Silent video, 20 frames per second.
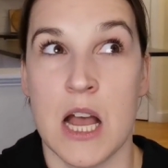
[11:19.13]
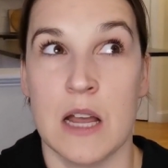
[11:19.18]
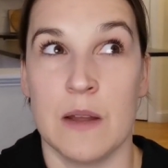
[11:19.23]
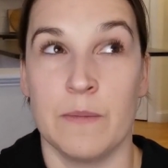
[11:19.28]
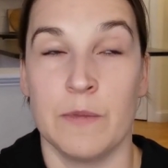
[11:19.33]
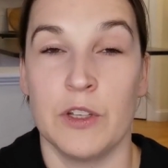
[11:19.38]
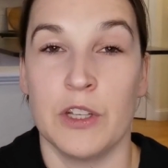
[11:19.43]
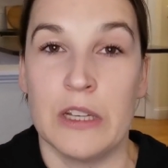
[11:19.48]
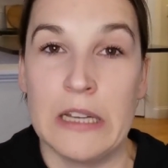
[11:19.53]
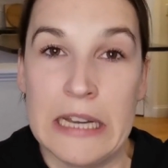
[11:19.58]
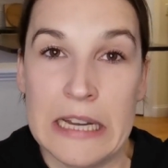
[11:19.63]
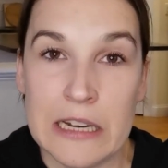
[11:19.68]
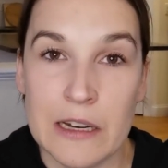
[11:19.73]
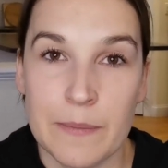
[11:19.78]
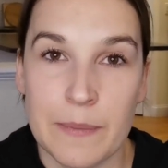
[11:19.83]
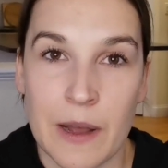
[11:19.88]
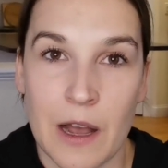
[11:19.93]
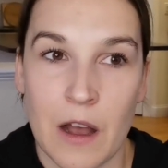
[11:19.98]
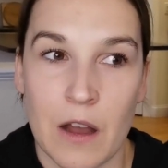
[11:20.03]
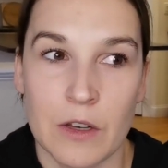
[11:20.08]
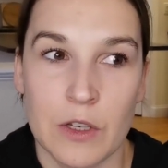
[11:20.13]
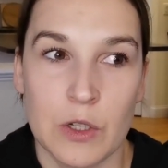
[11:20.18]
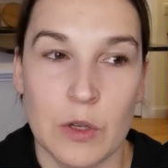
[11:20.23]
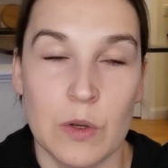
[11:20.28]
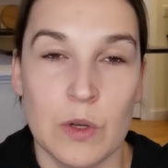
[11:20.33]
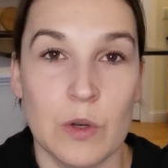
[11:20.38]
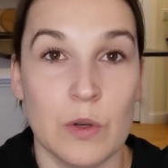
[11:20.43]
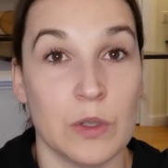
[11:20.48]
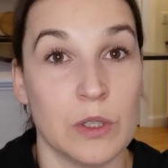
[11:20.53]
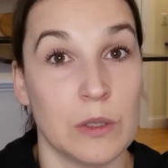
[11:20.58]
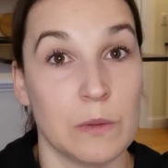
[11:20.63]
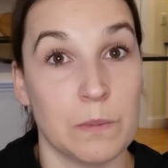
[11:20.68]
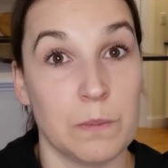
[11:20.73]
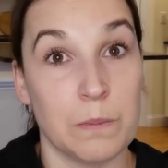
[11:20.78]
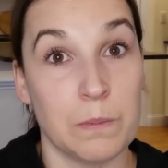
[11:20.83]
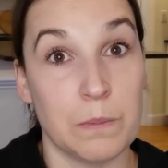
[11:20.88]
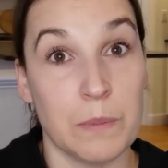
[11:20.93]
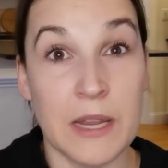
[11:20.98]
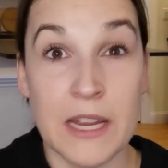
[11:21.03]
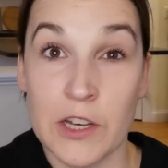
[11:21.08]
to hear about. Do you
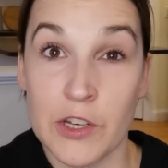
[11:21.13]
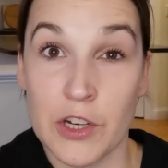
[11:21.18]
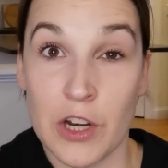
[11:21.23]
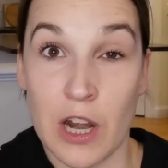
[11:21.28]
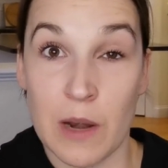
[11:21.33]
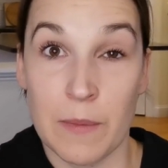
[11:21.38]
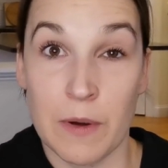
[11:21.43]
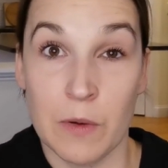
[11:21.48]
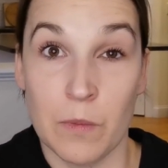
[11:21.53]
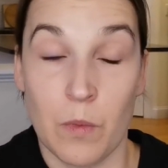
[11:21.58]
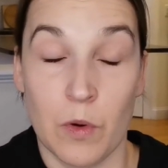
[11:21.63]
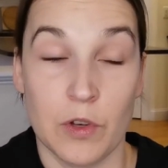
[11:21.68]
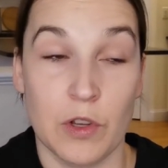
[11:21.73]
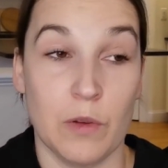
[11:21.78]
speak German?